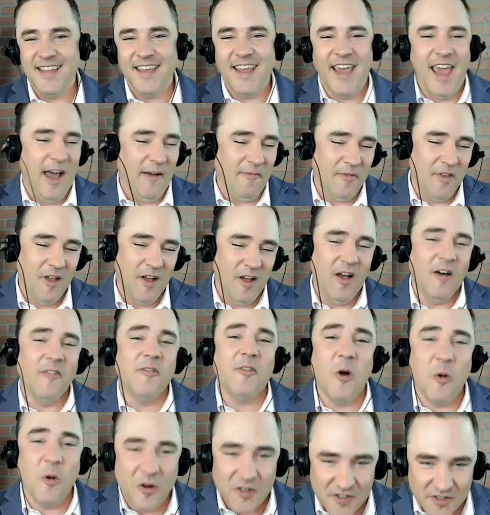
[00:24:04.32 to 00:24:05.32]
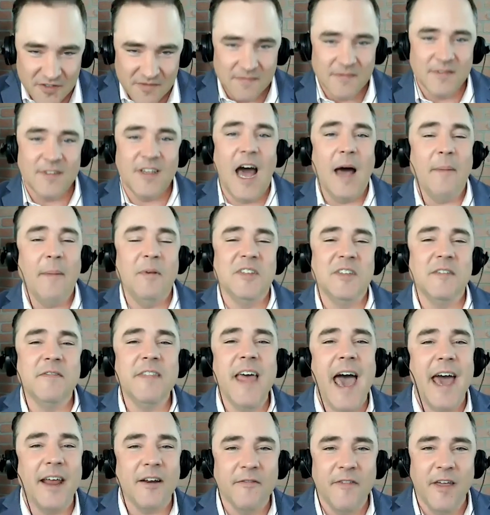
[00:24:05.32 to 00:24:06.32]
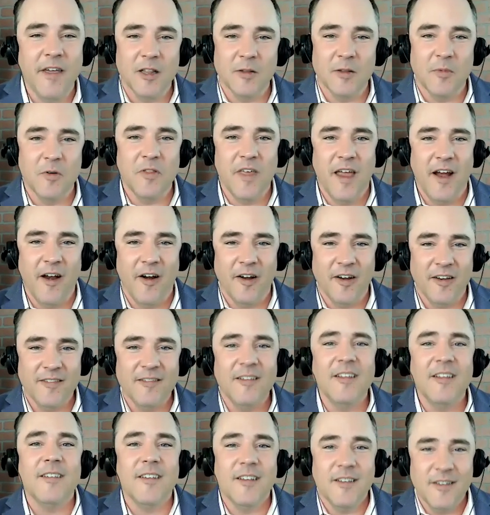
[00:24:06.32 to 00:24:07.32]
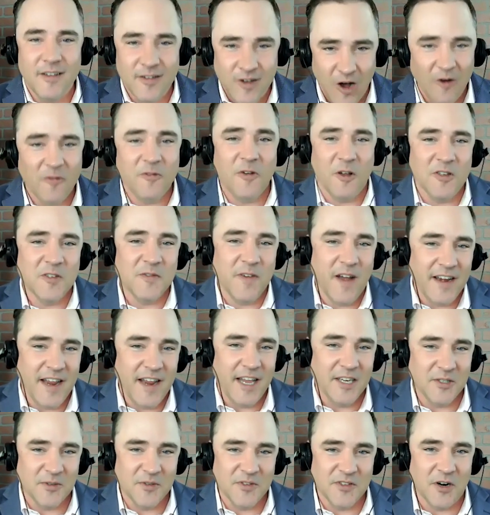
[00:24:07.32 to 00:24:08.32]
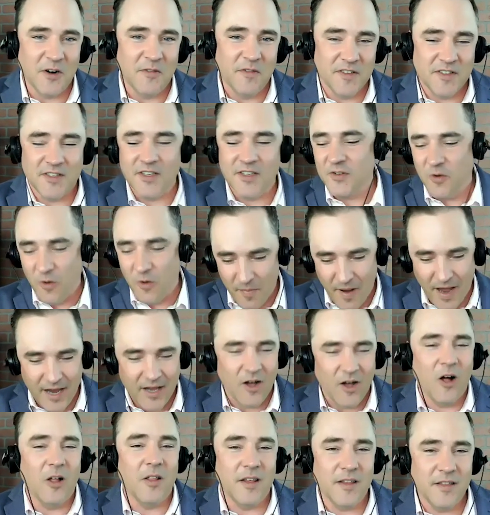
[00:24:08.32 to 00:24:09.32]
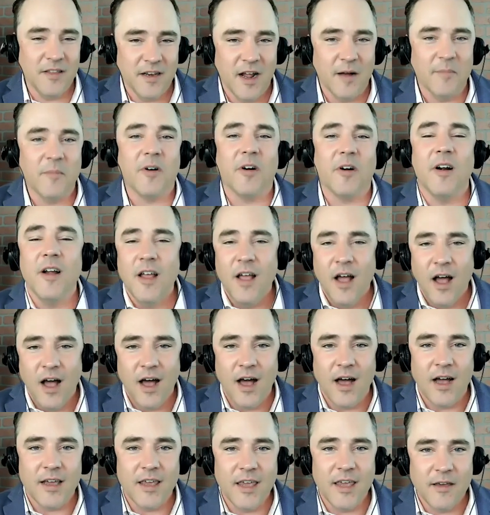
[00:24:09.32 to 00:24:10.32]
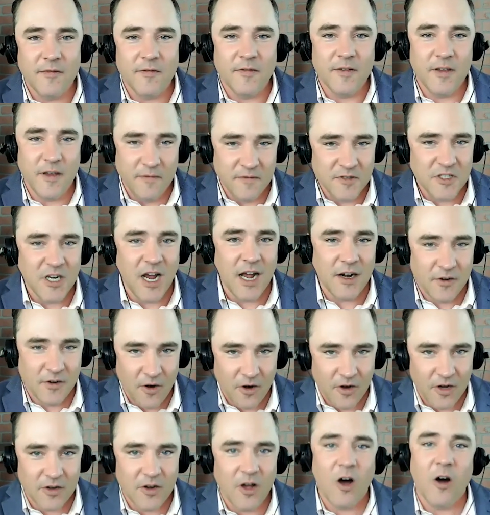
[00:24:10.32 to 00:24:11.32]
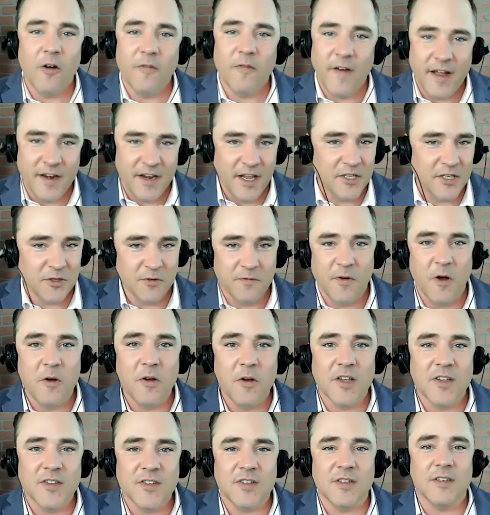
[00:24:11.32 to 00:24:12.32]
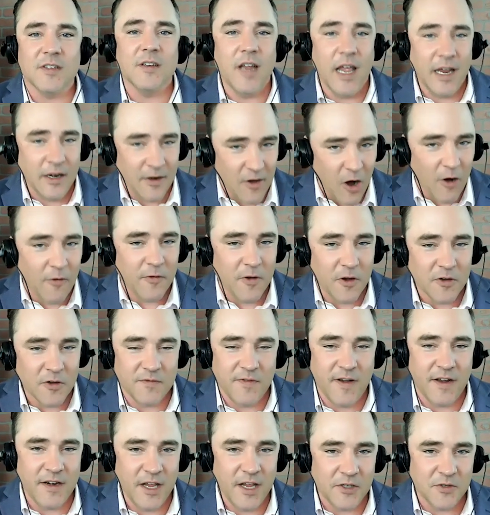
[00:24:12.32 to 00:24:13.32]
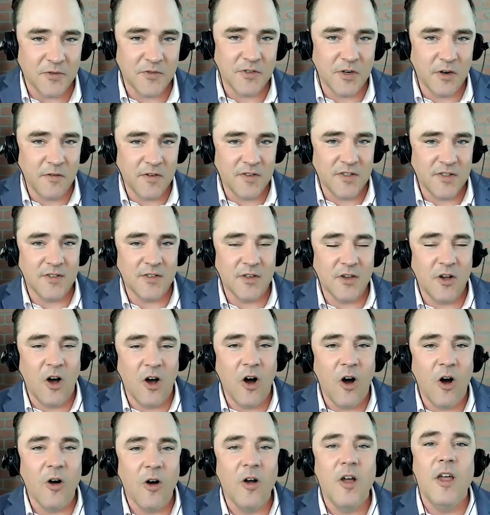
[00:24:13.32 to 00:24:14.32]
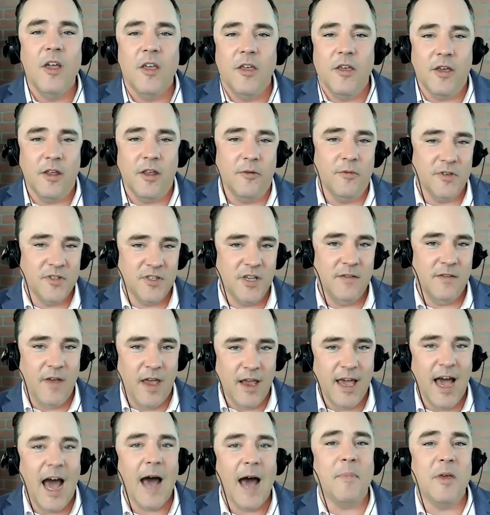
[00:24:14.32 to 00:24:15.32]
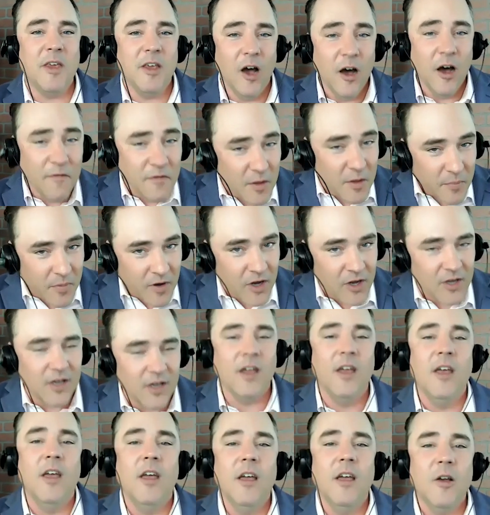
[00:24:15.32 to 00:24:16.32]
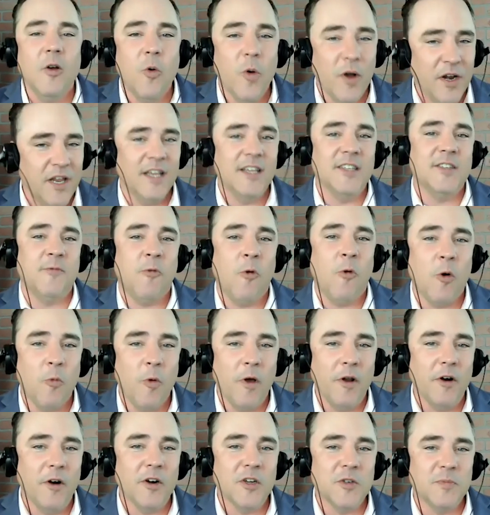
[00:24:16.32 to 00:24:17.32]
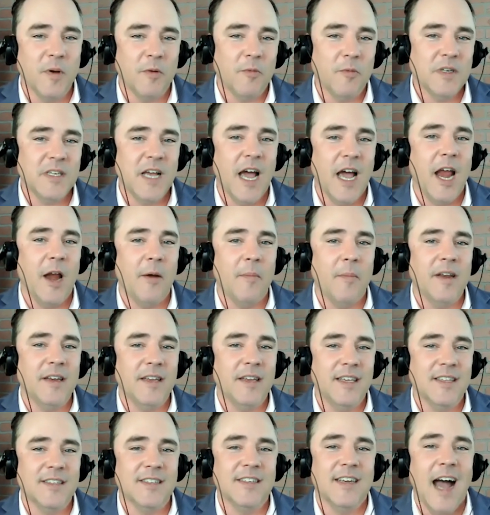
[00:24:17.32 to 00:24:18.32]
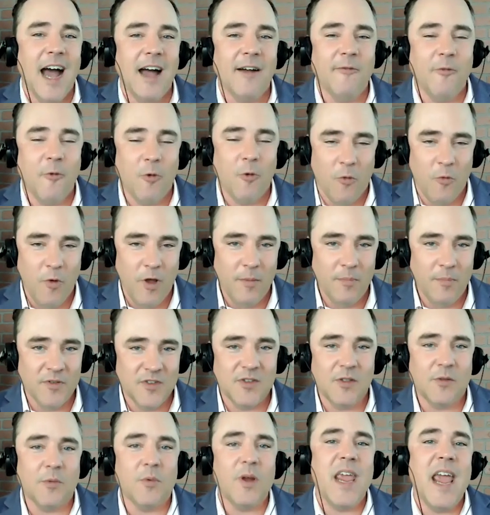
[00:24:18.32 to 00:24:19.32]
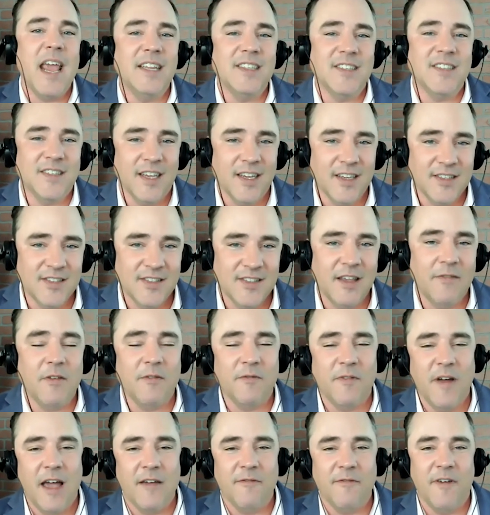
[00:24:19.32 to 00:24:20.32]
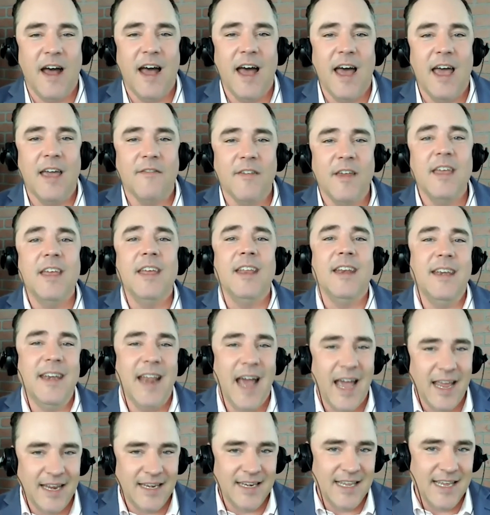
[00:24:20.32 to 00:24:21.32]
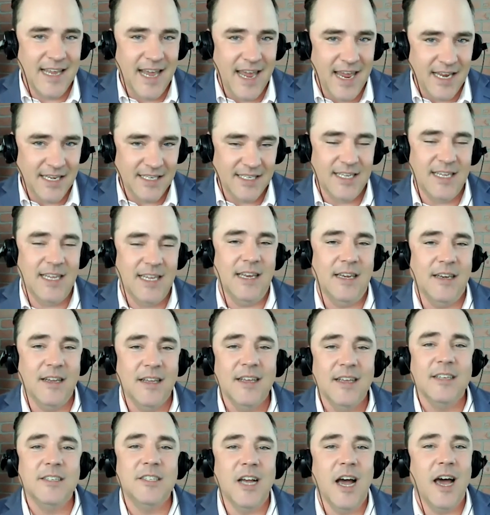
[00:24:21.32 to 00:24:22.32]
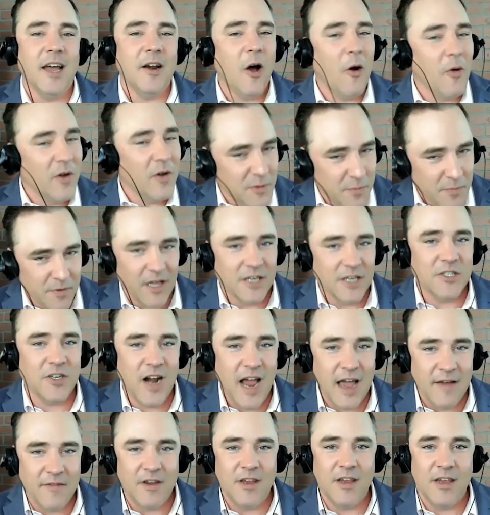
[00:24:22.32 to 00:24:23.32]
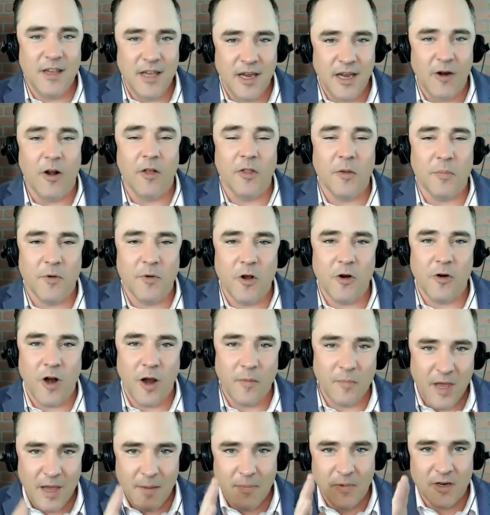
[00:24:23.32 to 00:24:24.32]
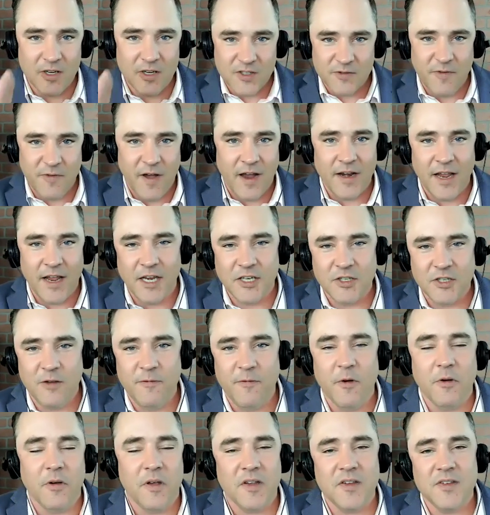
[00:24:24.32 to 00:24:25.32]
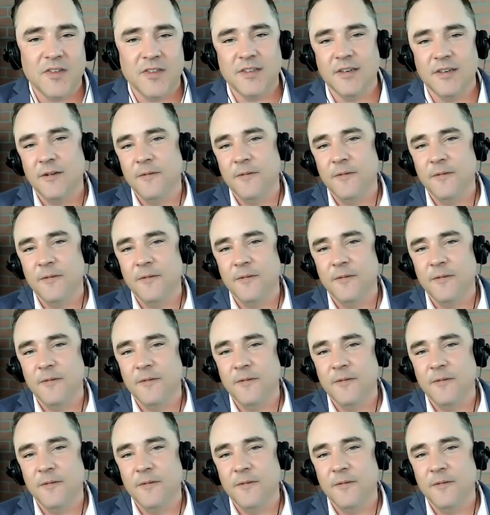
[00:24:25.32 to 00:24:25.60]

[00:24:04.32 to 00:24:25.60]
Yeah. Of course, copies of that available there at GulfCoast Financial Services or by calling the number. Give John Kuykendall, Financial Focus, and GulfCoast Financial Services a call. You can receive a copy of the book, Quitting is for Winners, but Retirement is Not for Wimps, 386-755-9018. John, always a pleasure having you here on the program, keeping us financially focused.